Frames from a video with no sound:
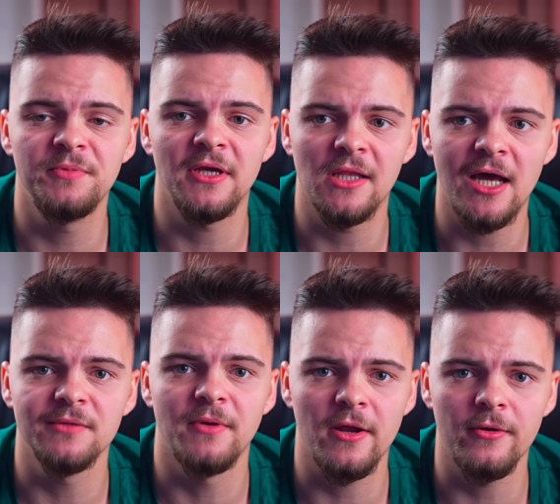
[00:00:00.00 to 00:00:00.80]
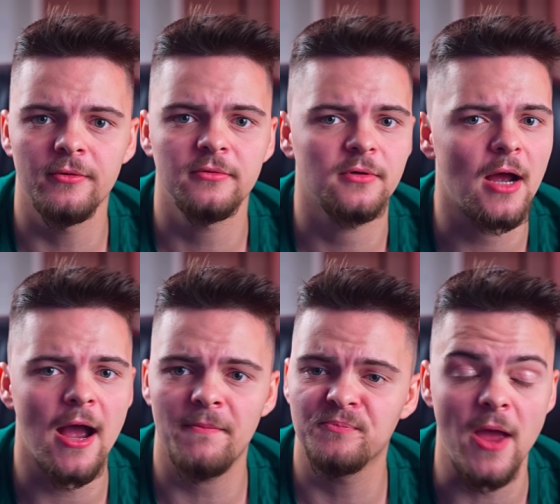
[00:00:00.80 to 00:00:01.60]
would be a lot better,
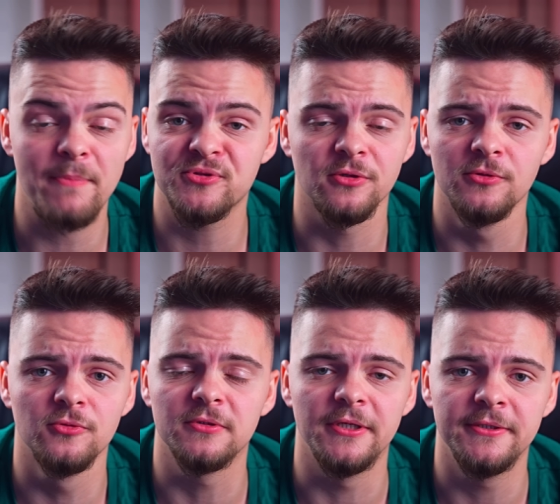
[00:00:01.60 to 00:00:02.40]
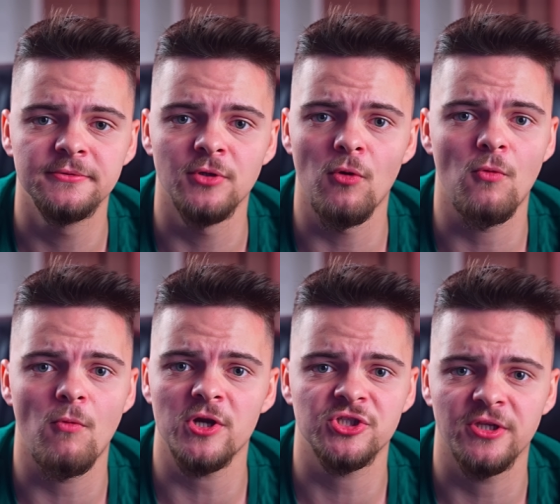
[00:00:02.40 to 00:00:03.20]
uh, absolutely, no
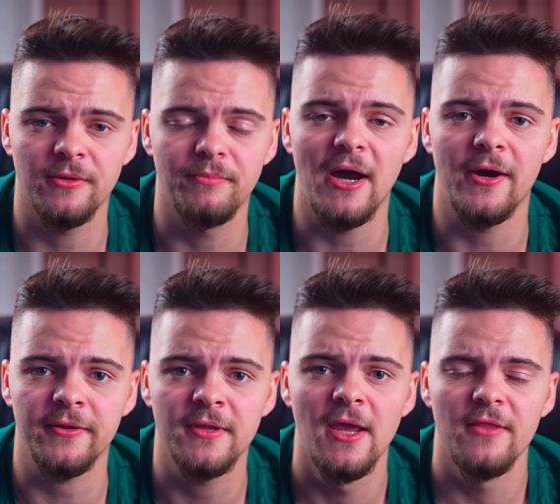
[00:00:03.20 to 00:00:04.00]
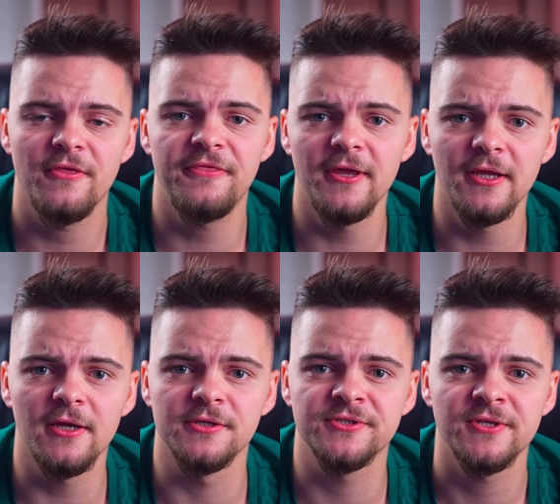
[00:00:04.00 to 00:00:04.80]
question about it. The thing
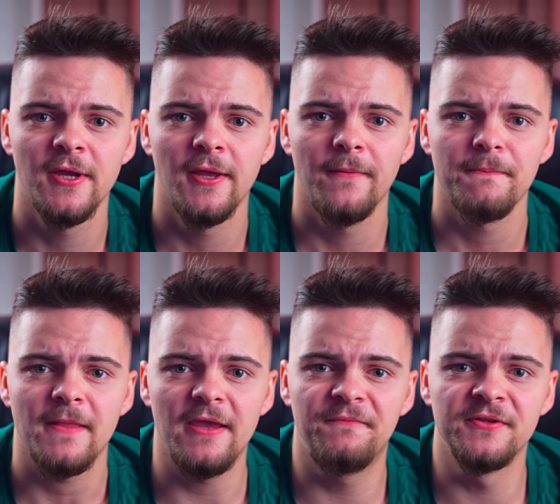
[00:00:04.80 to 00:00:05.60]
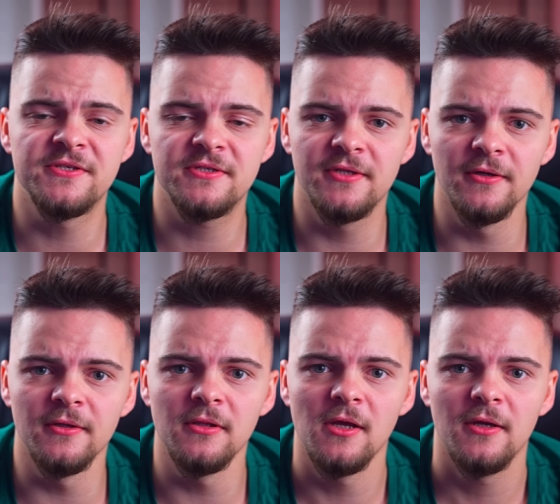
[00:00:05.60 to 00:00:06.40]
is, if it's still